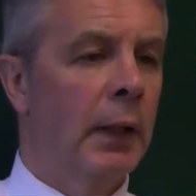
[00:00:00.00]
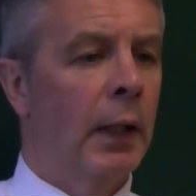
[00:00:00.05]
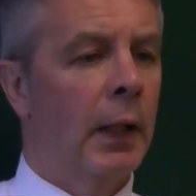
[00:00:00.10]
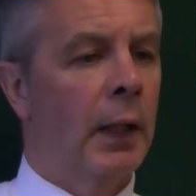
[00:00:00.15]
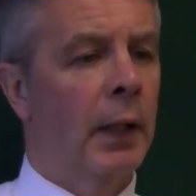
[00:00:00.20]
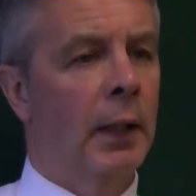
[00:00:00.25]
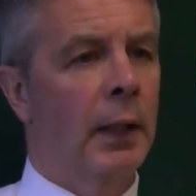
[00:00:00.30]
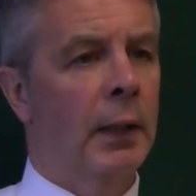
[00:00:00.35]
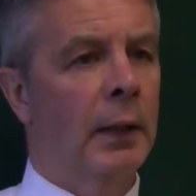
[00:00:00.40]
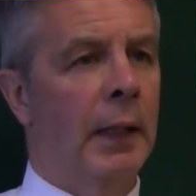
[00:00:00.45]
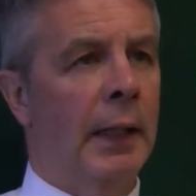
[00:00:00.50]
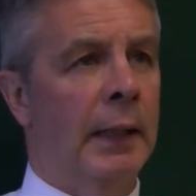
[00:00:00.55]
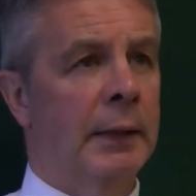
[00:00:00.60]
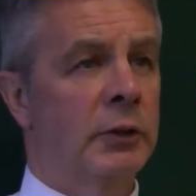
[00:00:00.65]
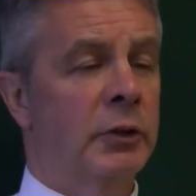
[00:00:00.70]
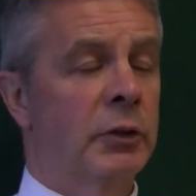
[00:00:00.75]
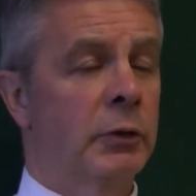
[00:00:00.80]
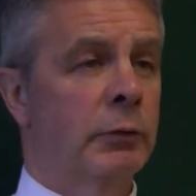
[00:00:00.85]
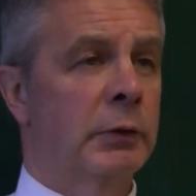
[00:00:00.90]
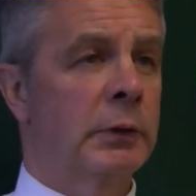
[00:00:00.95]
uh,
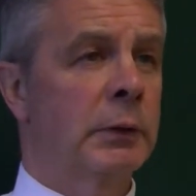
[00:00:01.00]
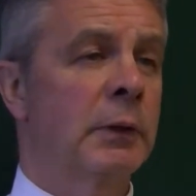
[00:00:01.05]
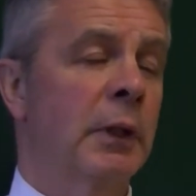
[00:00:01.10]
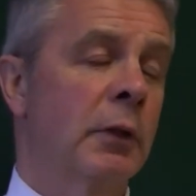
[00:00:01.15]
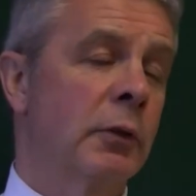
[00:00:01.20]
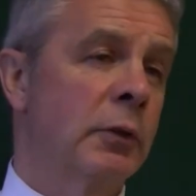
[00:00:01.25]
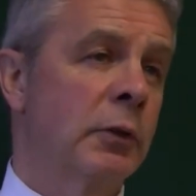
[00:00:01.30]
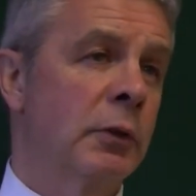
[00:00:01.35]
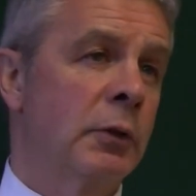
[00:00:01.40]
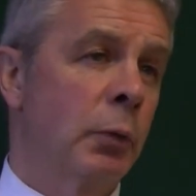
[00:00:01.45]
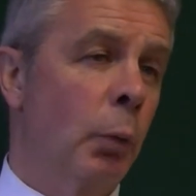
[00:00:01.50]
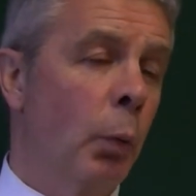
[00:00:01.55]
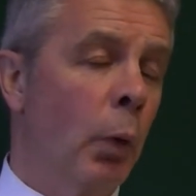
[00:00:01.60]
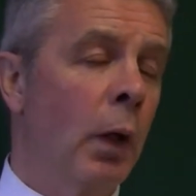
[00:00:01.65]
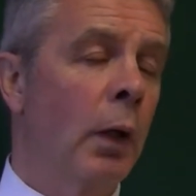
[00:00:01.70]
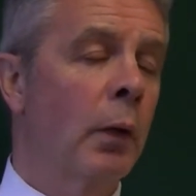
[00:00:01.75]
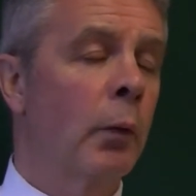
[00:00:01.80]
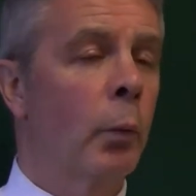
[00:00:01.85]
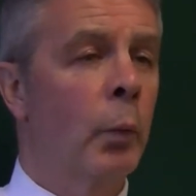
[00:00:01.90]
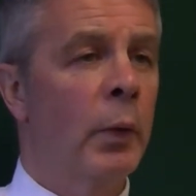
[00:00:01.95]
and to you know to
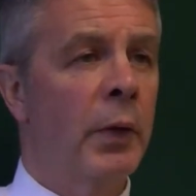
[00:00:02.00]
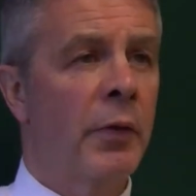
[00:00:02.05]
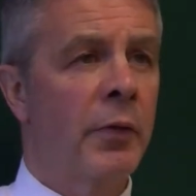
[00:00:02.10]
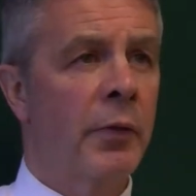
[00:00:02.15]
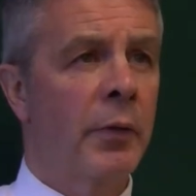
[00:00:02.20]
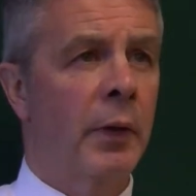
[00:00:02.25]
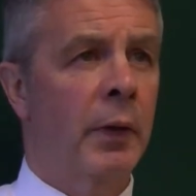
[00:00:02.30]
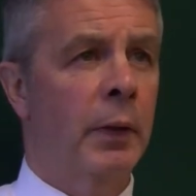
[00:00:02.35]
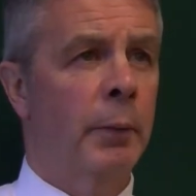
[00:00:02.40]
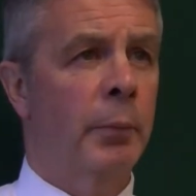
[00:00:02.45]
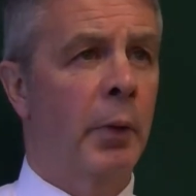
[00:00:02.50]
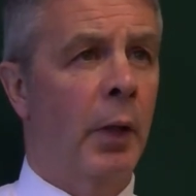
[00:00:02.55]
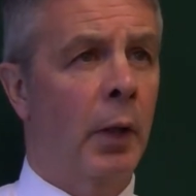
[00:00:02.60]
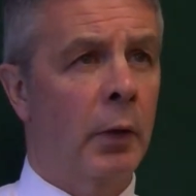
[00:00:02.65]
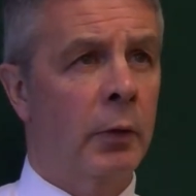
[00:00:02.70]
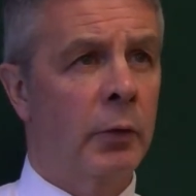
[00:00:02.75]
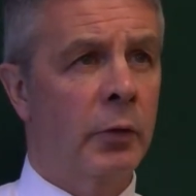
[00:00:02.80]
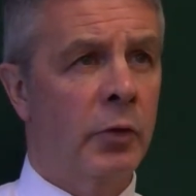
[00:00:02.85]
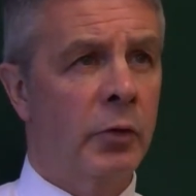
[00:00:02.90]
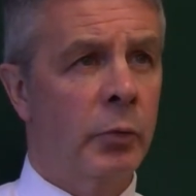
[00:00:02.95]
work with uh,
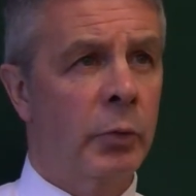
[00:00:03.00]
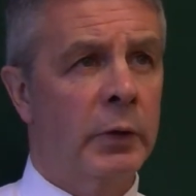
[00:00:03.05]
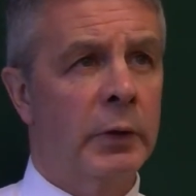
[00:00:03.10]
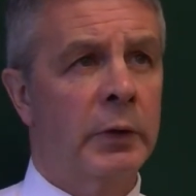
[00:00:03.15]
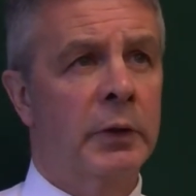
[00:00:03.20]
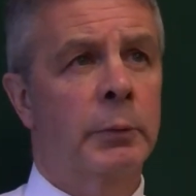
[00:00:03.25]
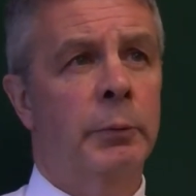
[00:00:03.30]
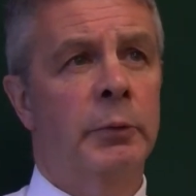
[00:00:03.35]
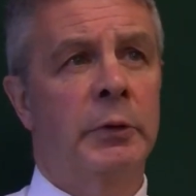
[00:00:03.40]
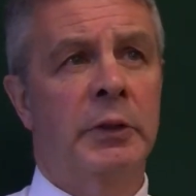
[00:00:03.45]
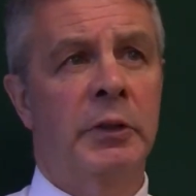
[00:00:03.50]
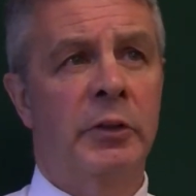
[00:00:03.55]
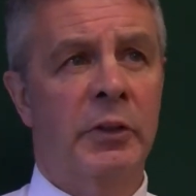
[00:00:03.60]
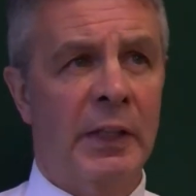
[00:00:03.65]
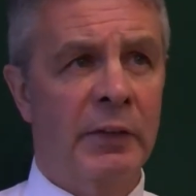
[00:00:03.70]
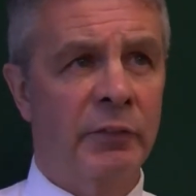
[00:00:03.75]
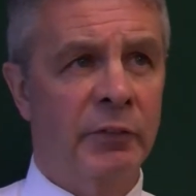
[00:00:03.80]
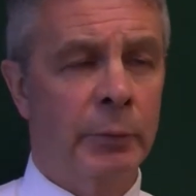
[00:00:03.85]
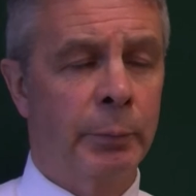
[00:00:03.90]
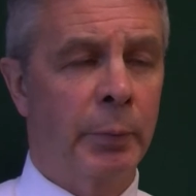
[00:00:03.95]
partners within the Community
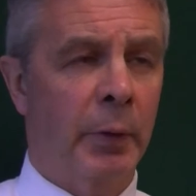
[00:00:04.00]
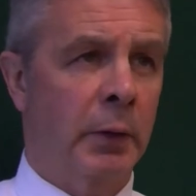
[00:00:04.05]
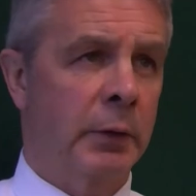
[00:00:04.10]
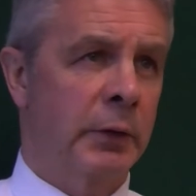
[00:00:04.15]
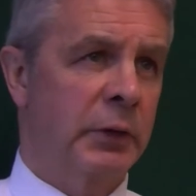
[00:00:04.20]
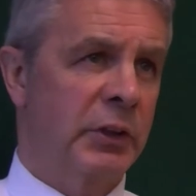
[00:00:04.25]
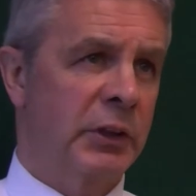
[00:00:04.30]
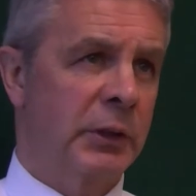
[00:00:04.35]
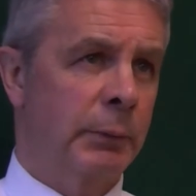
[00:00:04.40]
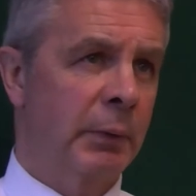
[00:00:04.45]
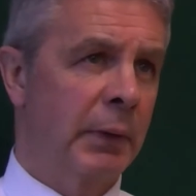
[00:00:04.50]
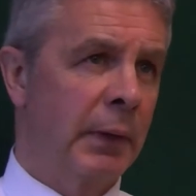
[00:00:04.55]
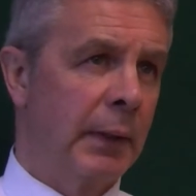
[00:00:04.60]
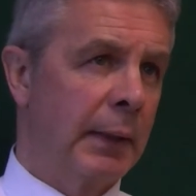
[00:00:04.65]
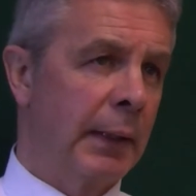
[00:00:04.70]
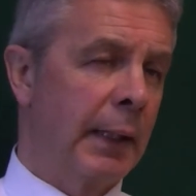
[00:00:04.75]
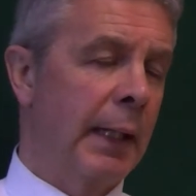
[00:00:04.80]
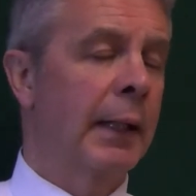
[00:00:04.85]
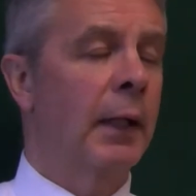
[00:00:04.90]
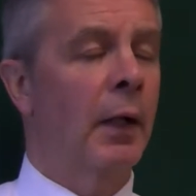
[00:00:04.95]
Safety Partnership
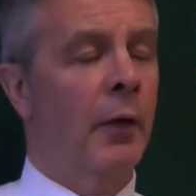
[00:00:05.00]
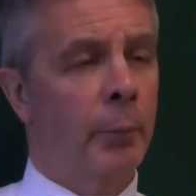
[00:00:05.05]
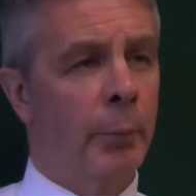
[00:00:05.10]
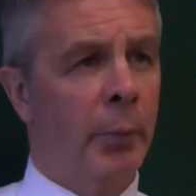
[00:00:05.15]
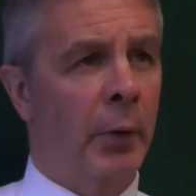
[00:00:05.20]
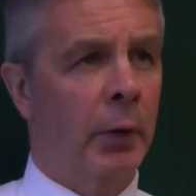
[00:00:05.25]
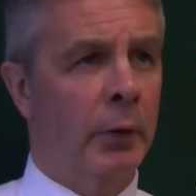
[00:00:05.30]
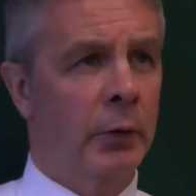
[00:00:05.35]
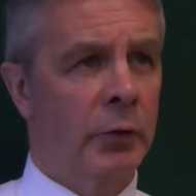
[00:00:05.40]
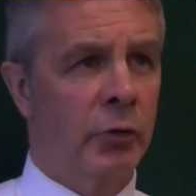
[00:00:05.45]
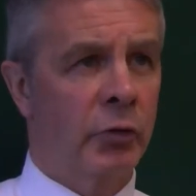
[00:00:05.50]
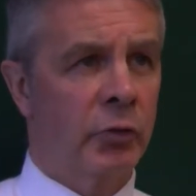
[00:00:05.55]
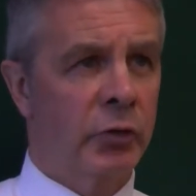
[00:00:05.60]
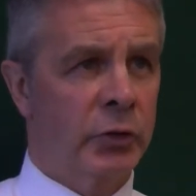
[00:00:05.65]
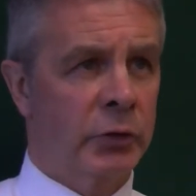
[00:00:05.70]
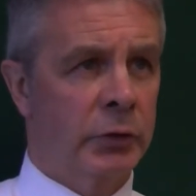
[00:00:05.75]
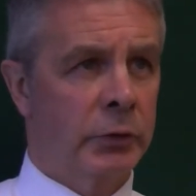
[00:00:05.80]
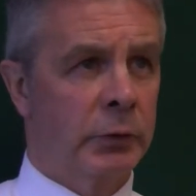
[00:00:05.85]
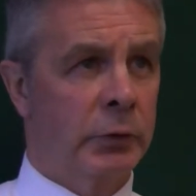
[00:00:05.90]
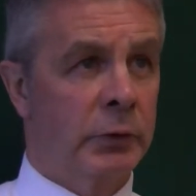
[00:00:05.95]
and other partners
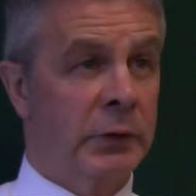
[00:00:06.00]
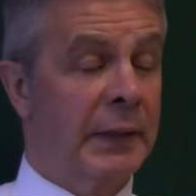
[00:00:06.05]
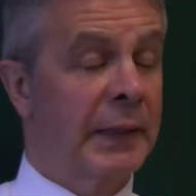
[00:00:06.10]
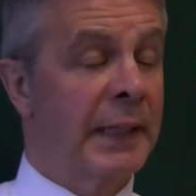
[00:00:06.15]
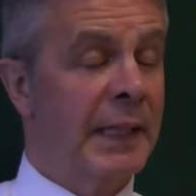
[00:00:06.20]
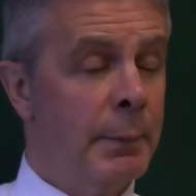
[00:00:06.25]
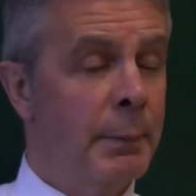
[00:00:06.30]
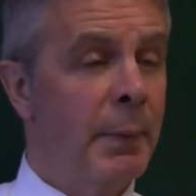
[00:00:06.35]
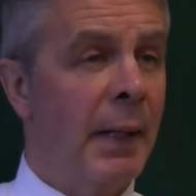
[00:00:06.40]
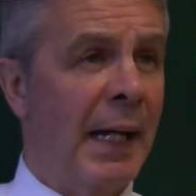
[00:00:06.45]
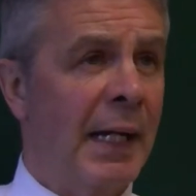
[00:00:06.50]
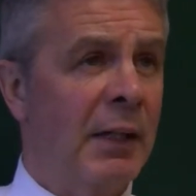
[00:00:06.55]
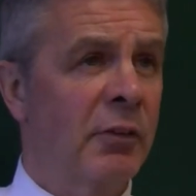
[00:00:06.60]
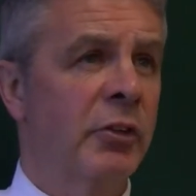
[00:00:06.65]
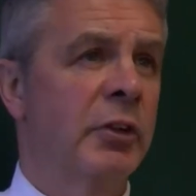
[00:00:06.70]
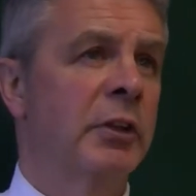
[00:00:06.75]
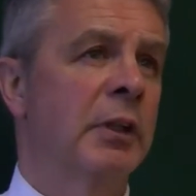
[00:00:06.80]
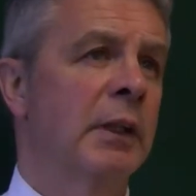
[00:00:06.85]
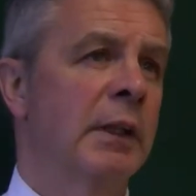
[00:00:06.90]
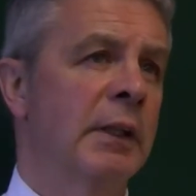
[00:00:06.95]
to to keep
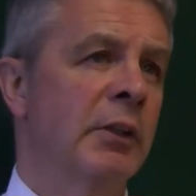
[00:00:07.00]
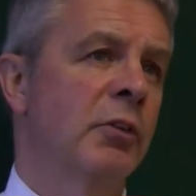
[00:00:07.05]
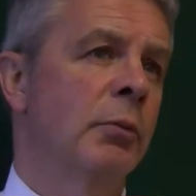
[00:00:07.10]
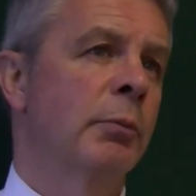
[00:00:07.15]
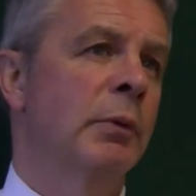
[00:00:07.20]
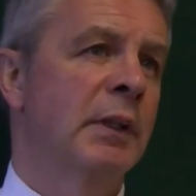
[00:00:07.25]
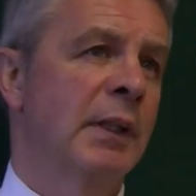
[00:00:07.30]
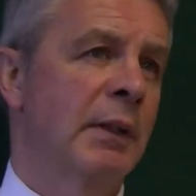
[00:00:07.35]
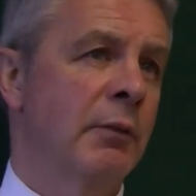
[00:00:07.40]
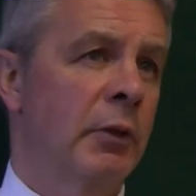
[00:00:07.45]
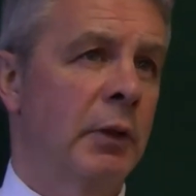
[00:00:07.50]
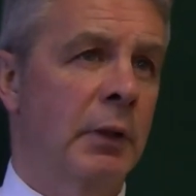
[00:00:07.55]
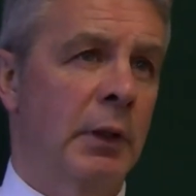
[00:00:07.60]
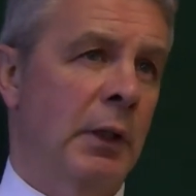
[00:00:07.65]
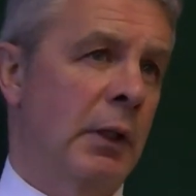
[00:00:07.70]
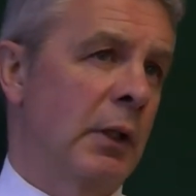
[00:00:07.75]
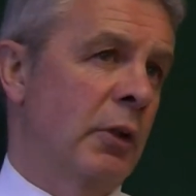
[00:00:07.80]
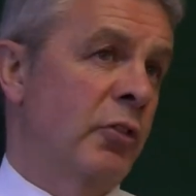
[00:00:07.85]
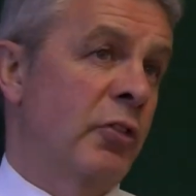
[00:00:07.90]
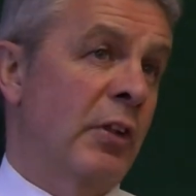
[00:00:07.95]
Exeter Eastern Mid Devon
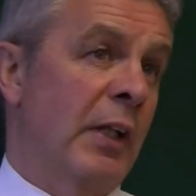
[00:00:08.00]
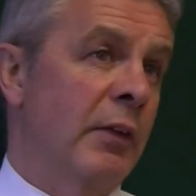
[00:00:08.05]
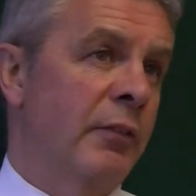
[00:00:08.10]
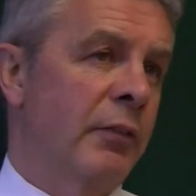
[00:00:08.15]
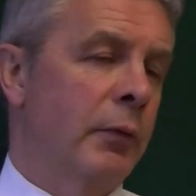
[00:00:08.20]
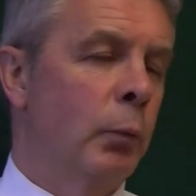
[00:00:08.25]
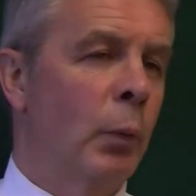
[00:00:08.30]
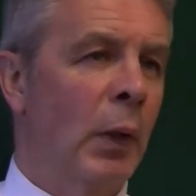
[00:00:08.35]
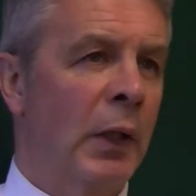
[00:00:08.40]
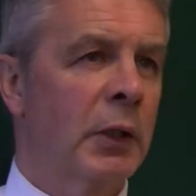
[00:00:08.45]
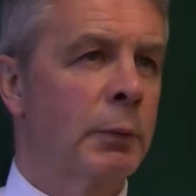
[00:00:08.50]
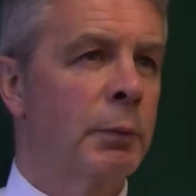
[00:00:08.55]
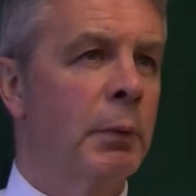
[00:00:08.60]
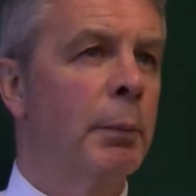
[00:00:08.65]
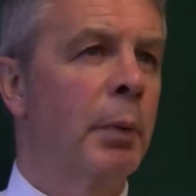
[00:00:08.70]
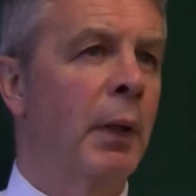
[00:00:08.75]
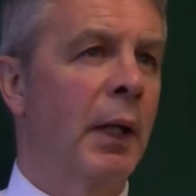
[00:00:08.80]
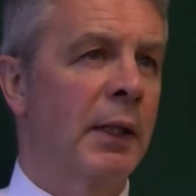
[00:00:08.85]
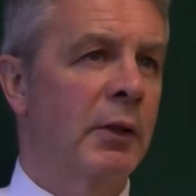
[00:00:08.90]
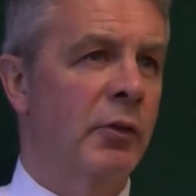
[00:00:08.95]
a, a safe and welcoming
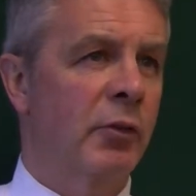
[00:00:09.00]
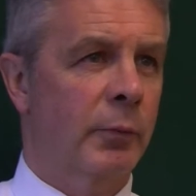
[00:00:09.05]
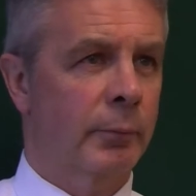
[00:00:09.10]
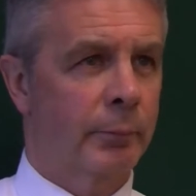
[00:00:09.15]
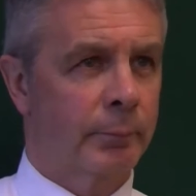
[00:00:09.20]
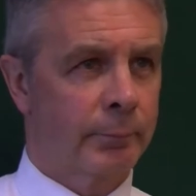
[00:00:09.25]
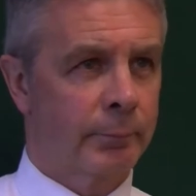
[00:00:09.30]
place.